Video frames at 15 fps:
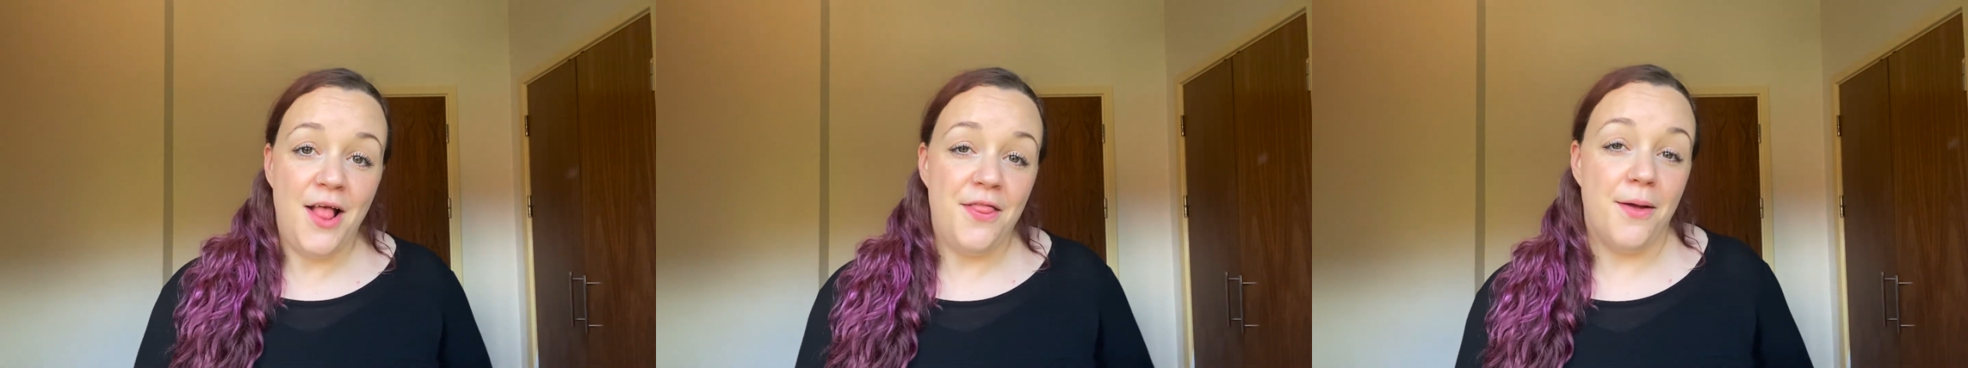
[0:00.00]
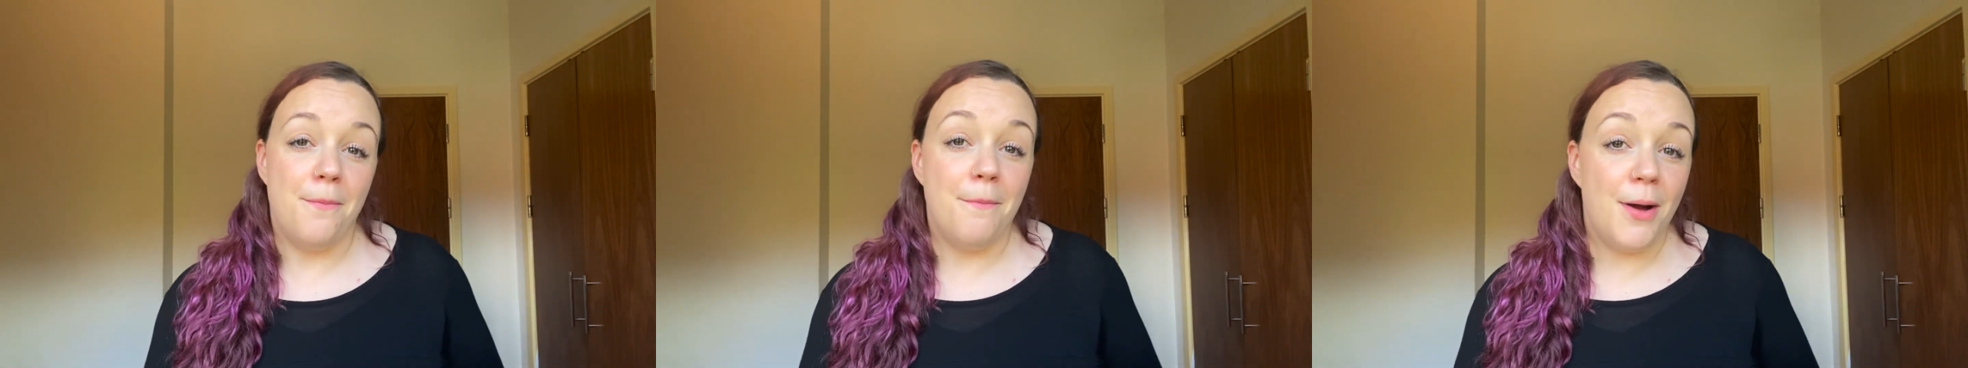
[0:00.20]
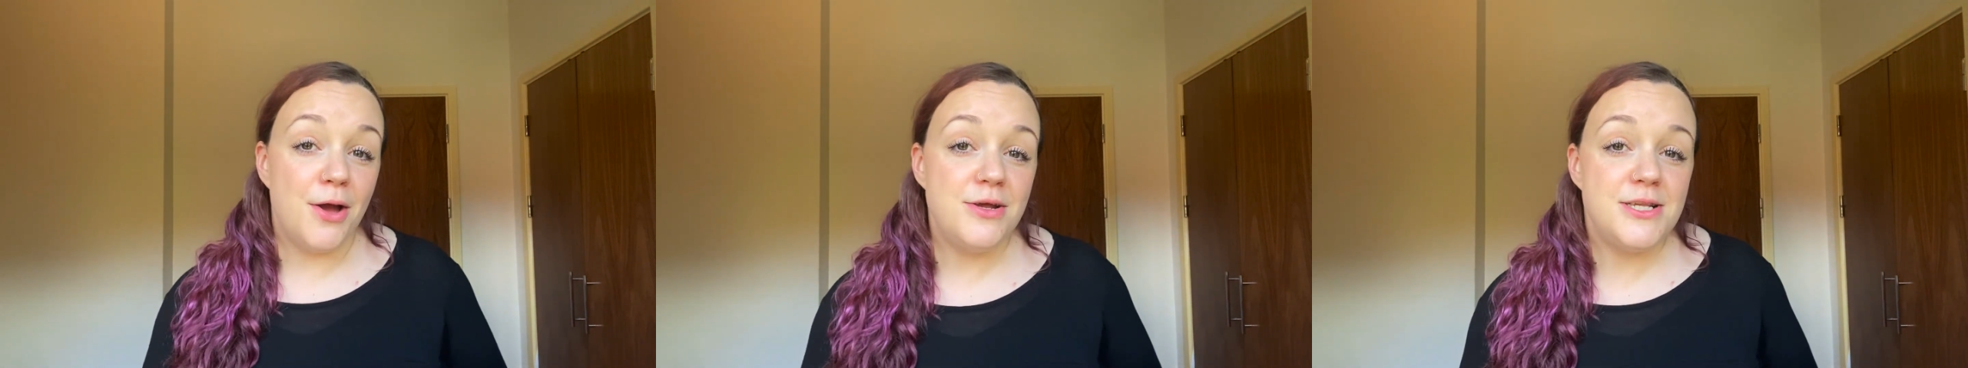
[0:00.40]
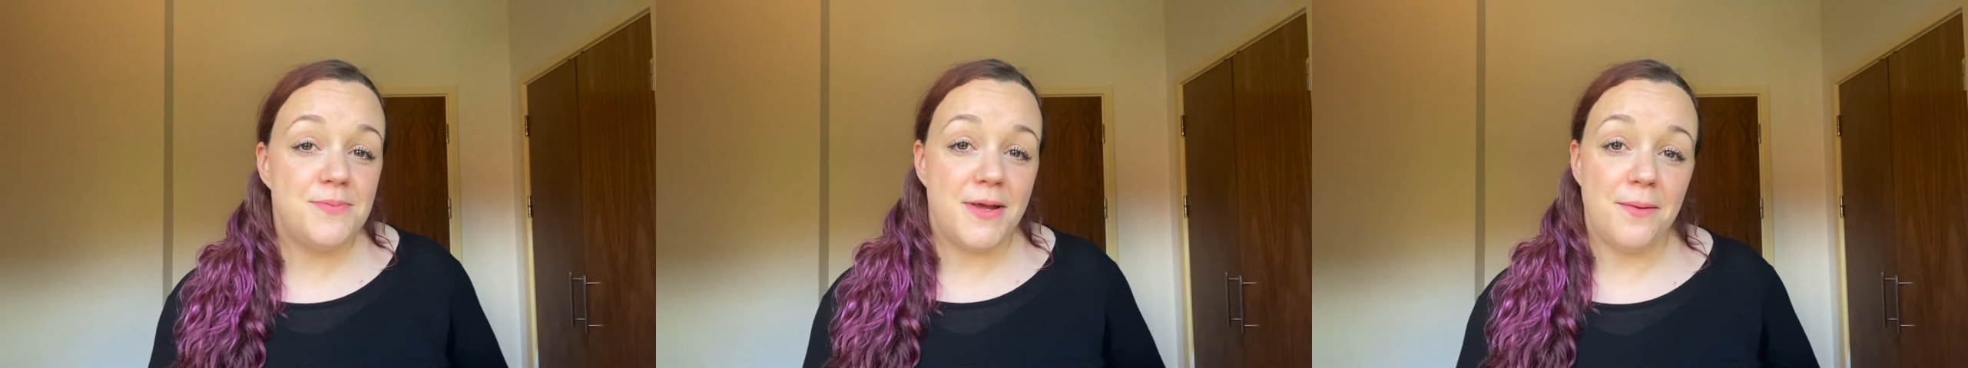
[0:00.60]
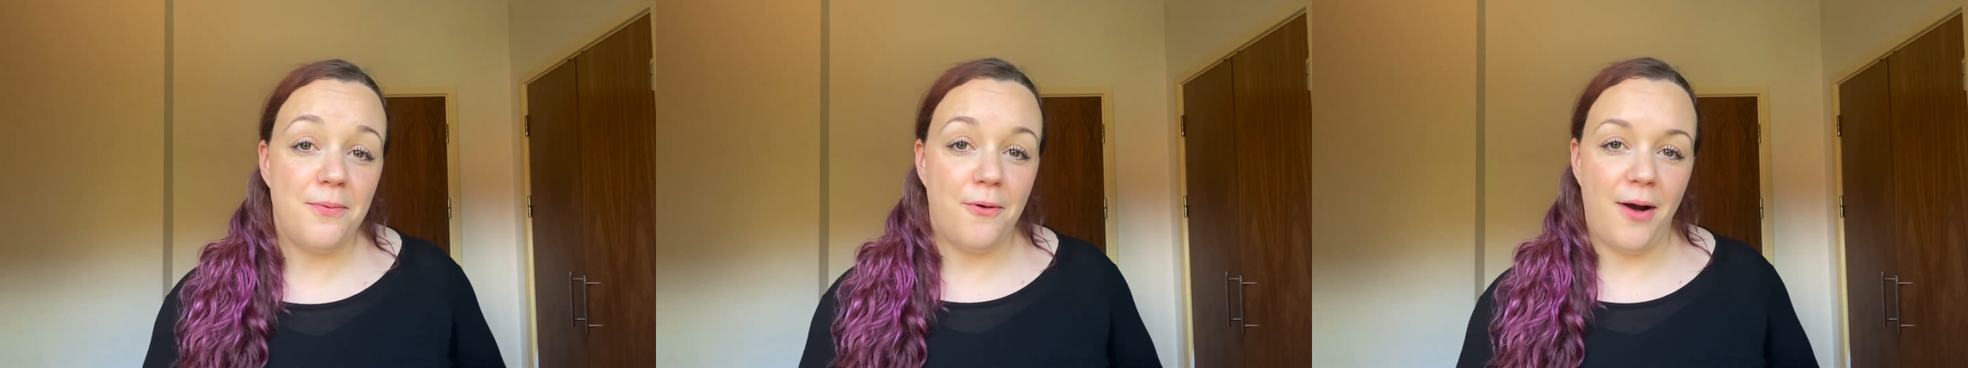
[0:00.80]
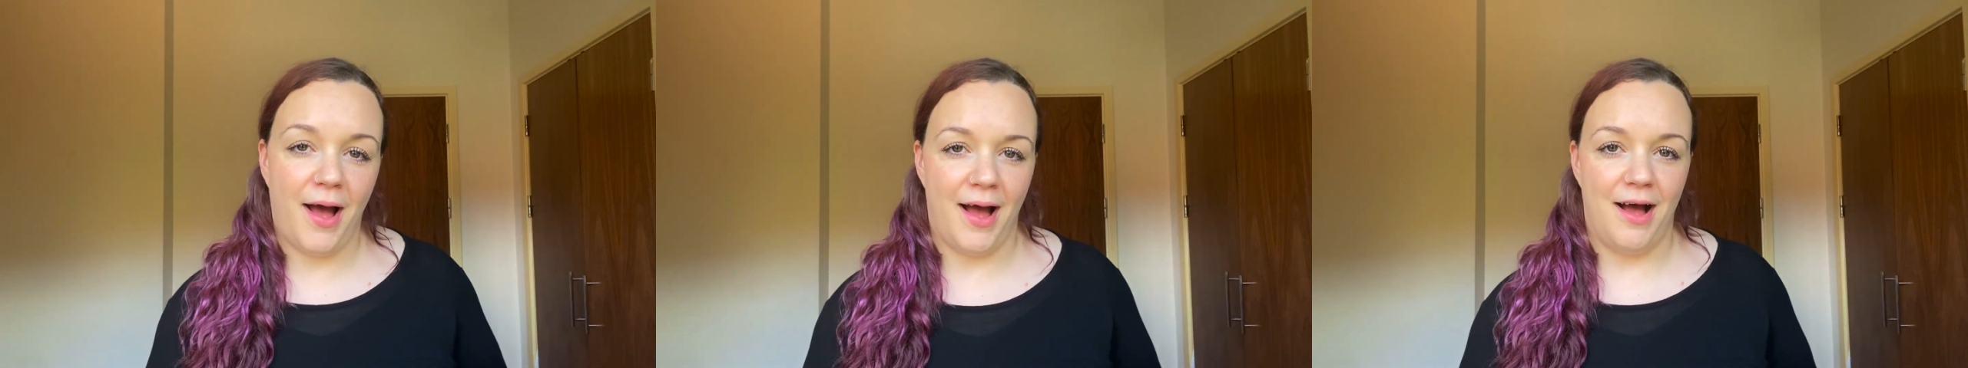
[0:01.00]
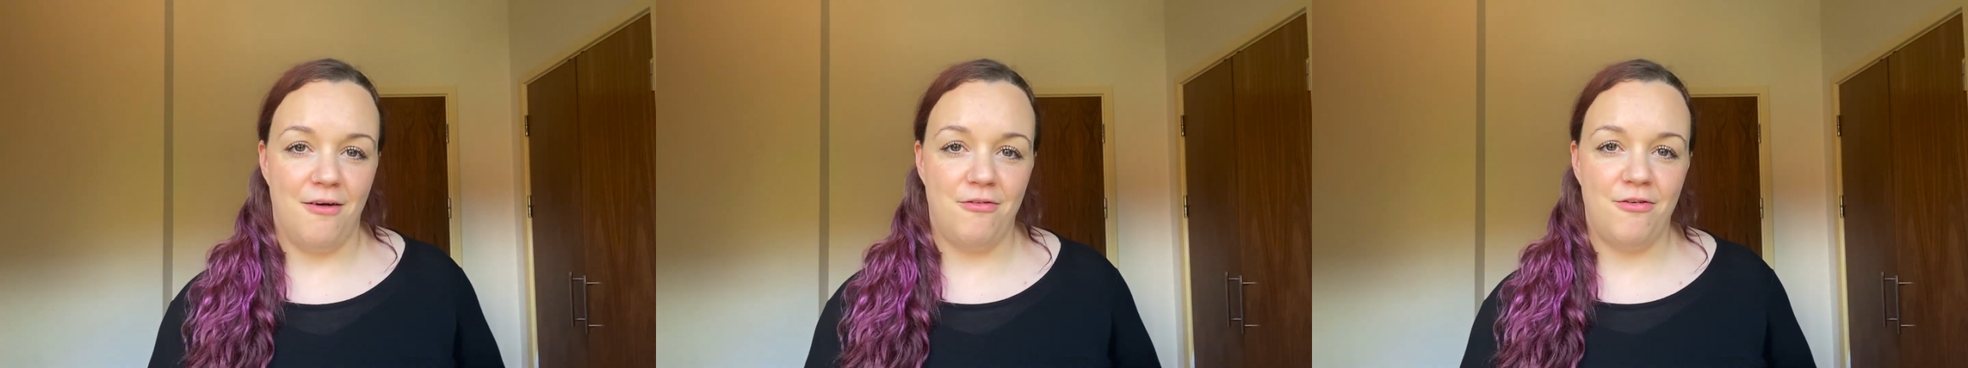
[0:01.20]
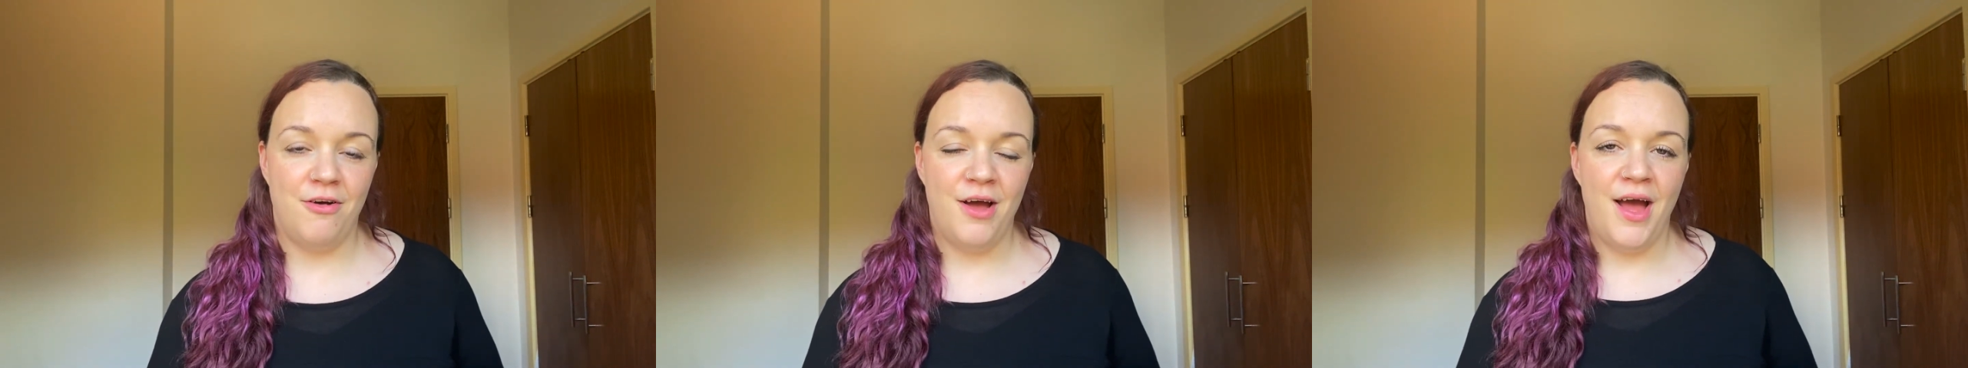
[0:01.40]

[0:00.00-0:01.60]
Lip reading: that most people have